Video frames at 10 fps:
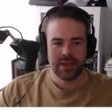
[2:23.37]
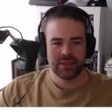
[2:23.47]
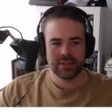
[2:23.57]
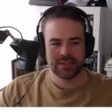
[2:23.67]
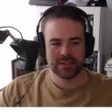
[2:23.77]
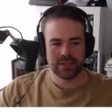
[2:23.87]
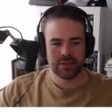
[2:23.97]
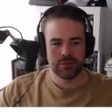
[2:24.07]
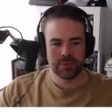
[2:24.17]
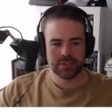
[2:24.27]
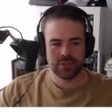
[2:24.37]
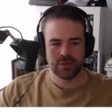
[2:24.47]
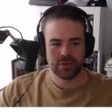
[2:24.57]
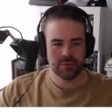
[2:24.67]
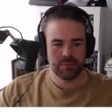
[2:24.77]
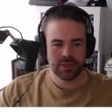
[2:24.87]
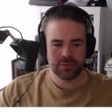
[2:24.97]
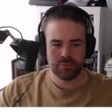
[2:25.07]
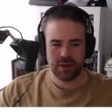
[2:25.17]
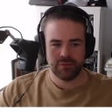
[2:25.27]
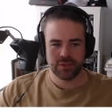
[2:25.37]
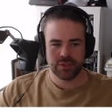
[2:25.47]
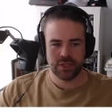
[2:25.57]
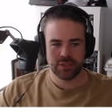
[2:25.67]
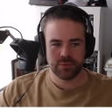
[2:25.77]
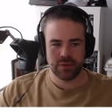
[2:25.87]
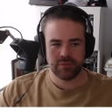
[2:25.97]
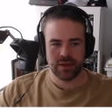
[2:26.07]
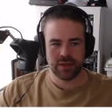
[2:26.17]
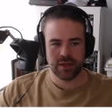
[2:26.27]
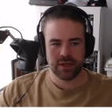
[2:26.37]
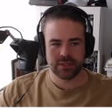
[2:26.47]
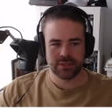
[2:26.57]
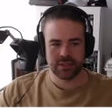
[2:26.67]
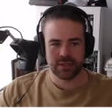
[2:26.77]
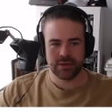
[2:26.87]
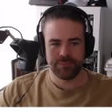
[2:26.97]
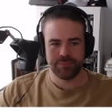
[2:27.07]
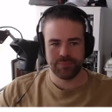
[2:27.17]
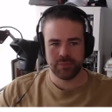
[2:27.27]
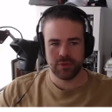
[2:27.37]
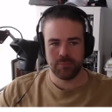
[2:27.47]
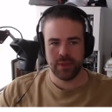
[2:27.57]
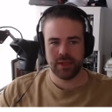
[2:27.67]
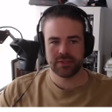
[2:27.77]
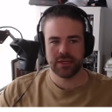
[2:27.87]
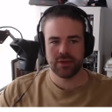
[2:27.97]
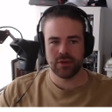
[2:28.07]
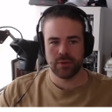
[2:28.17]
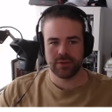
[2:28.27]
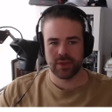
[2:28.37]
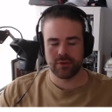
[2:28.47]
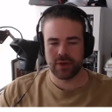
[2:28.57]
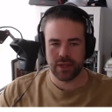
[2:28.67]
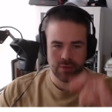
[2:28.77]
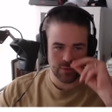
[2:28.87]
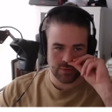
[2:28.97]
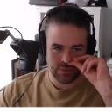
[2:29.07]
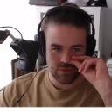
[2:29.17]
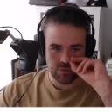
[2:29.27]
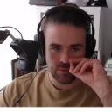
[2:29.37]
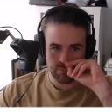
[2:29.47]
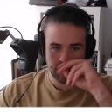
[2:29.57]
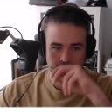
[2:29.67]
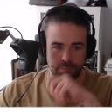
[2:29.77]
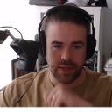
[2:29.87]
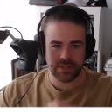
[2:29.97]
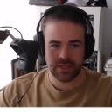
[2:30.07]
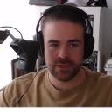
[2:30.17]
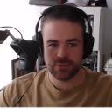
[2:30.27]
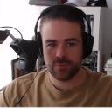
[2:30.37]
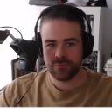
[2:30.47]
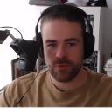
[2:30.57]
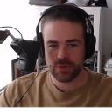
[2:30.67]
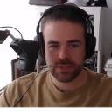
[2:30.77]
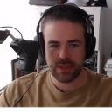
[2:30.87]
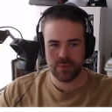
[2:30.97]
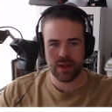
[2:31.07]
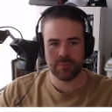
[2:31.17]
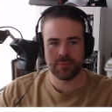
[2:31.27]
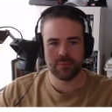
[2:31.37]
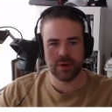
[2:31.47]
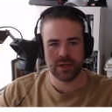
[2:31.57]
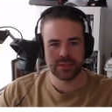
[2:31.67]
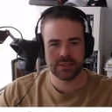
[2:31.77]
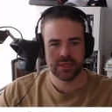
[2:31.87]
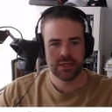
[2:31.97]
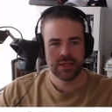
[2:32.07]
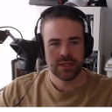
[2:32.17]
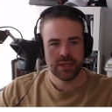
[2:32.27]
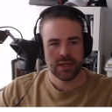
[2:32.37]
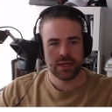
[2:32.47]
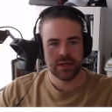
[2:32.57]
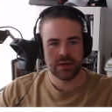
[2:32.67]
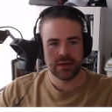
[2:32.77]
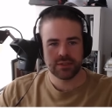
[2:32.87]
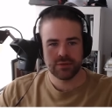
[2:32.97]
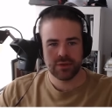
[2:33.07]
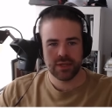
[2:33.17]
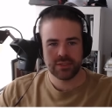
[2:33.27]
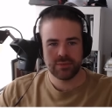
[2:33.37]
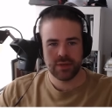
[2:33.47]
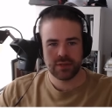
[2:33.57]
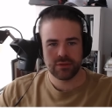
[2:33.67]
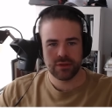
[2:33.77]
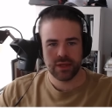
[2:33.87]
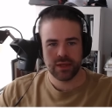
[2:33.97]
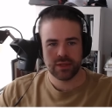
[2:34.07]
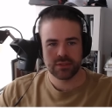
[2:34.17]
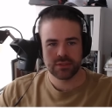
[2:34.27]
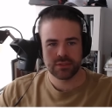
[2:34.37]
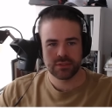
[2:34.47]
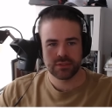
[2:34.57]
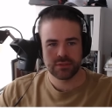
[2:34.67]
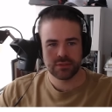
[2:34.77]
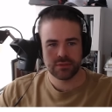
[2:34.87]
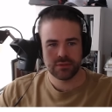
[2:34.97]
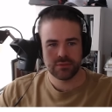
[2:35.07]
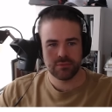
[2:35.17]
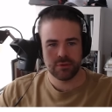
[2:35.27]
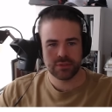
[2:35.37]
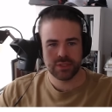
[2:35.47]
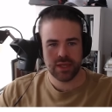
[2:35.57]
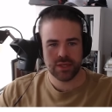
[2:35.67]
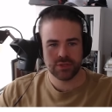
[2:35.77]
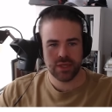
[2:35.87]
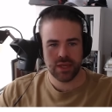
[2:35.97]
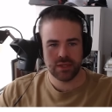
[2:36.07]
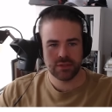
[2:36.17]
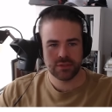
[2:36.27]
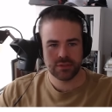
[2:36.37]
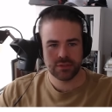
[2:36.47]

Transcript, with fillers: this is a little bit skewed compared to previous years where you've had guys that um, you picked knowing they already had a good score baked in, so of course they went up in price. Uh, is there an easy way to look at most cash gained?